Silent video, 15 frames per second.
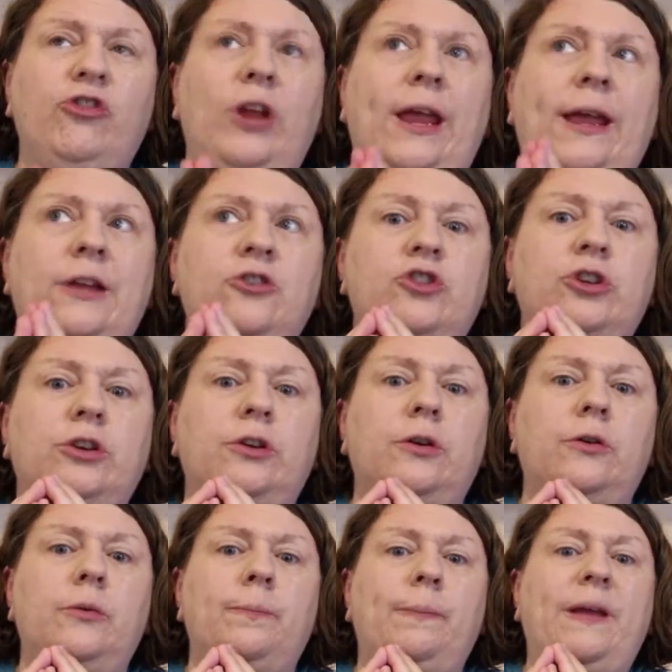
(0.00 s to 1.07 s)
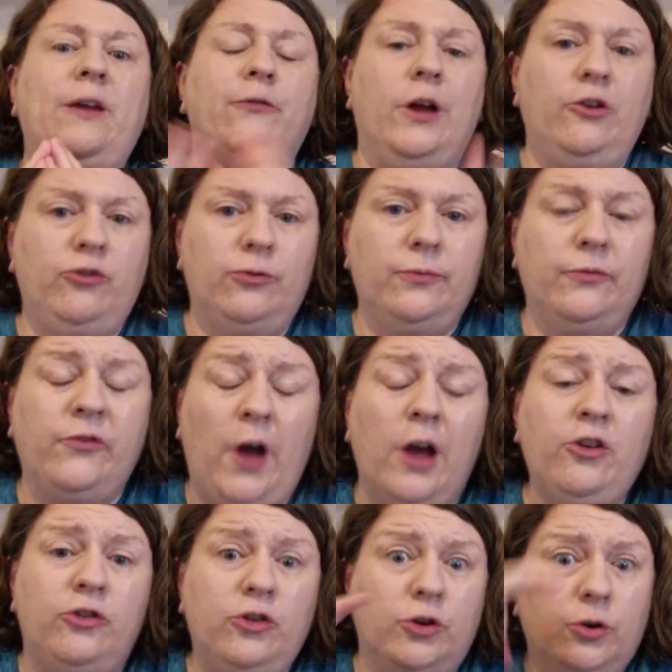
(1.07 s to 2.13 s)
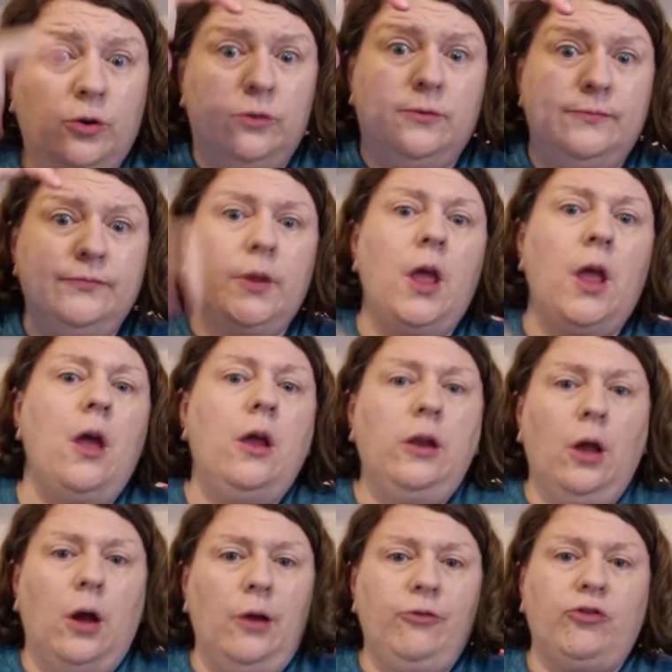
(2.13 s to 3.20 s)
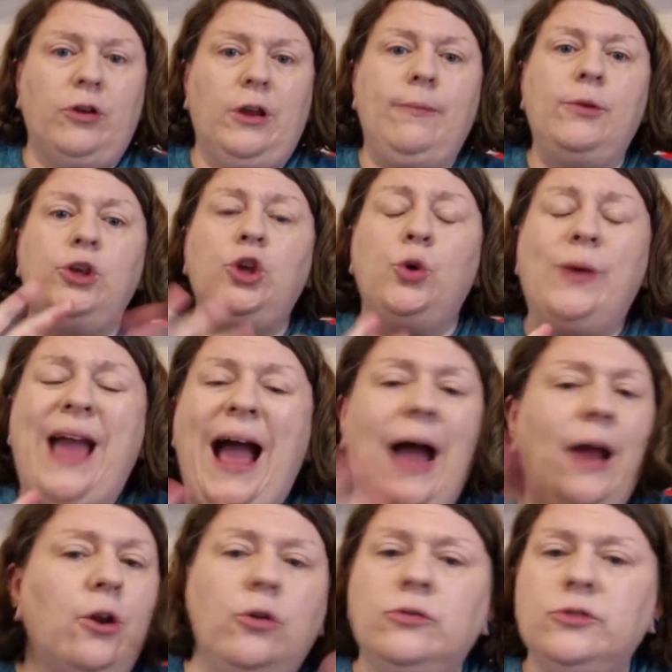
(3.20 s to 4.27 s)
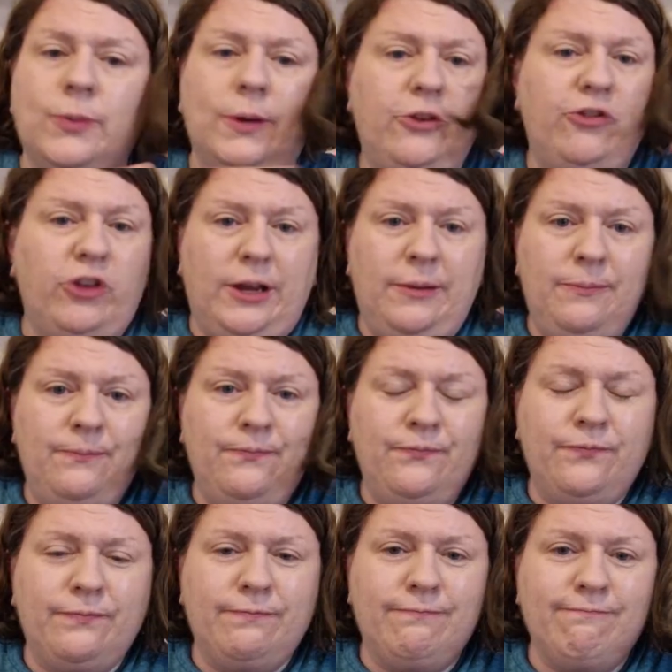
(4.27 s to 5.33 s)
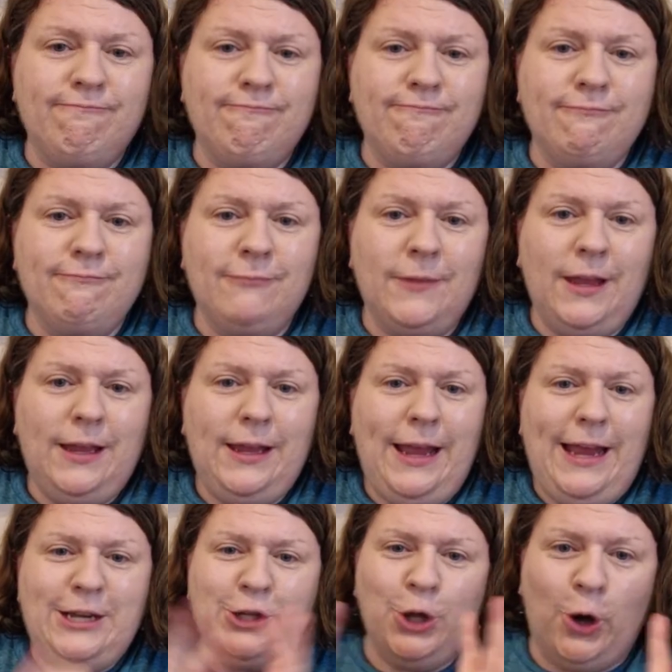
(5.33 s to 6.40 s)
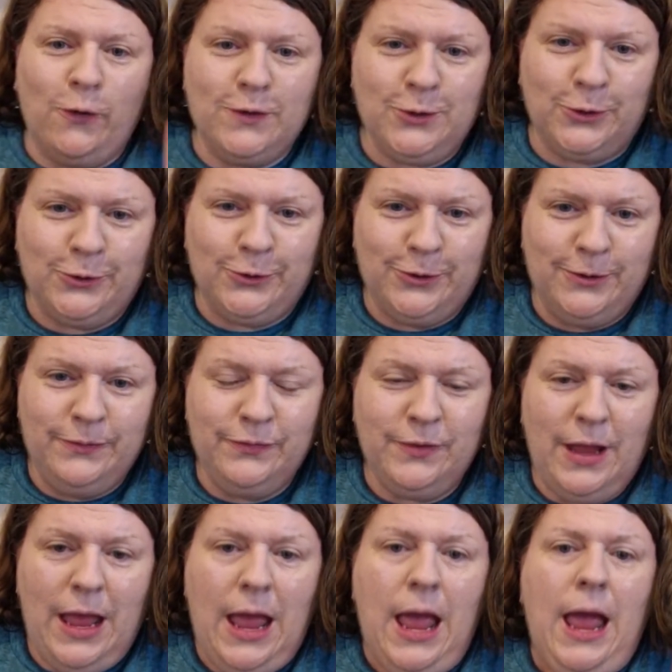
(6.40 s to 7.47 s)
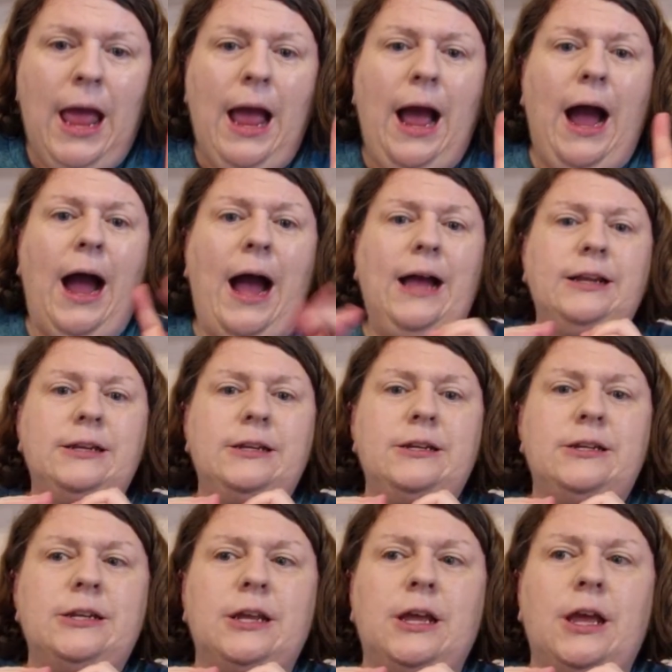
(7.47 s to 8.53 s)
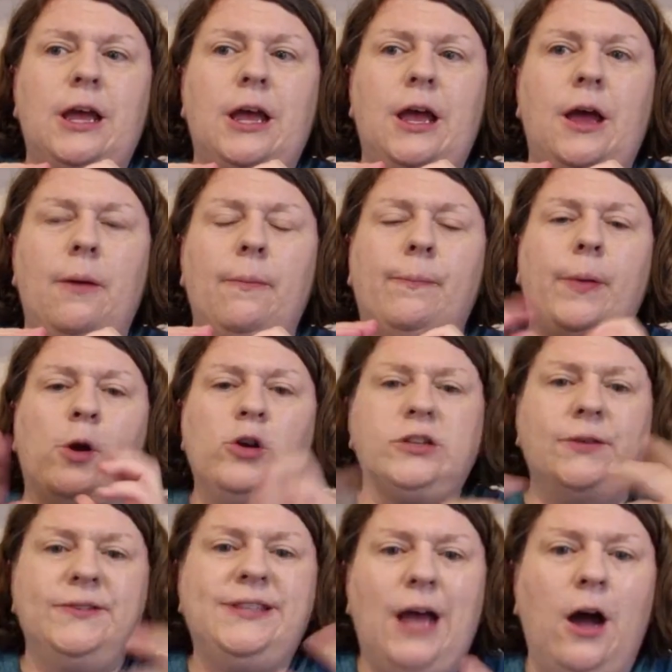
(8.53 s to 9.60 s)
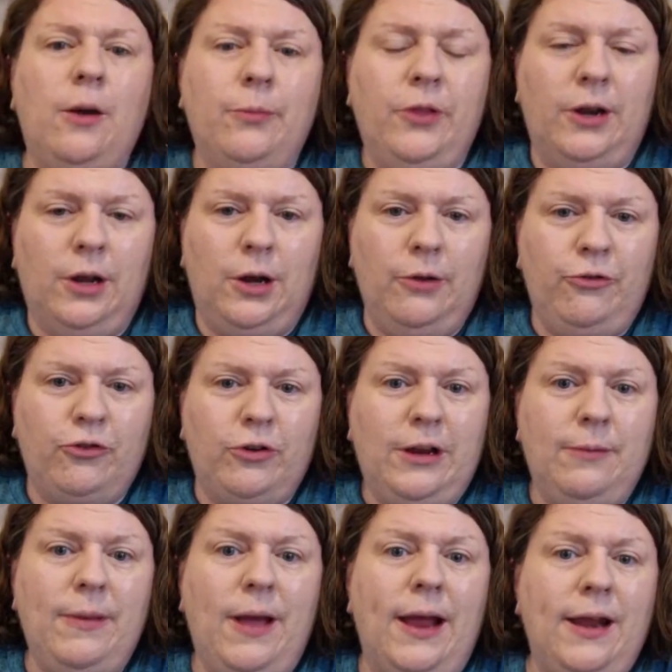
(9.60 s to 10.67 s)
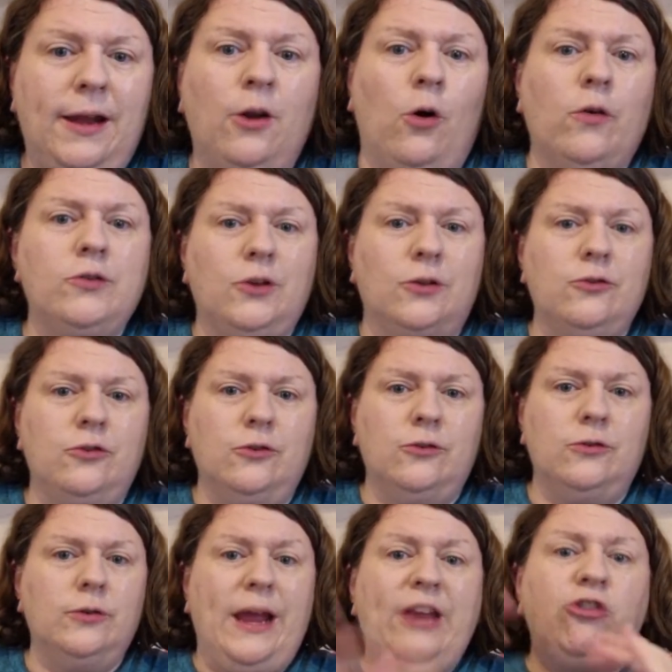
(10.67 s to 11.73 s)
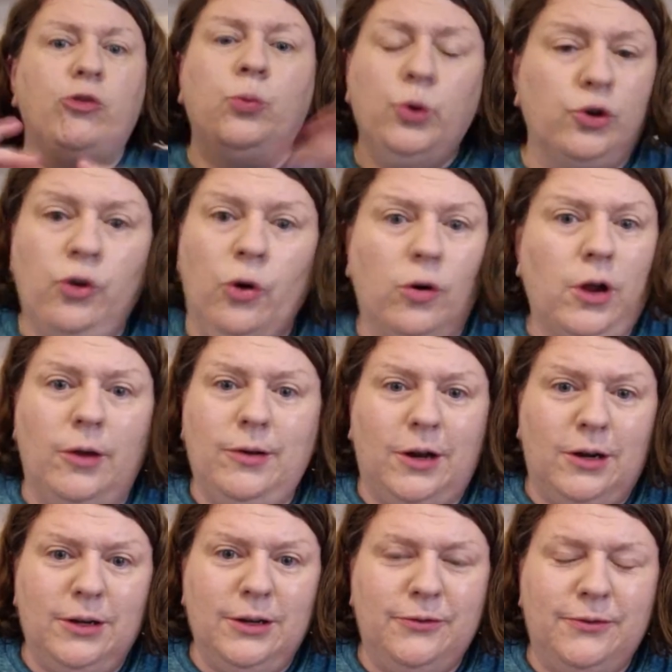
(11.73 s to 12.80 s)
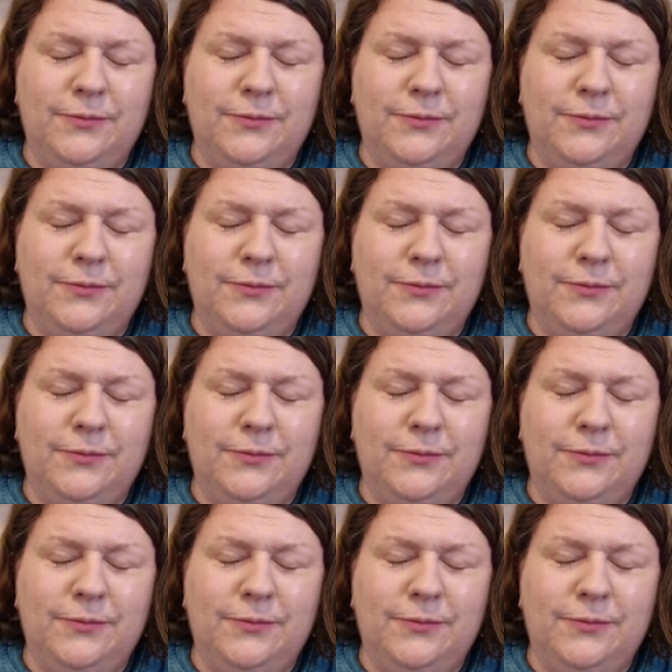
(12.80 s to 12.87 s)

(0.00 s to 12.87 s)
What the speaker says: it to be a vertical live stream, you cannot switch it into the horizontal, and because I've set up the live stream in a horizontal, it just would not go live.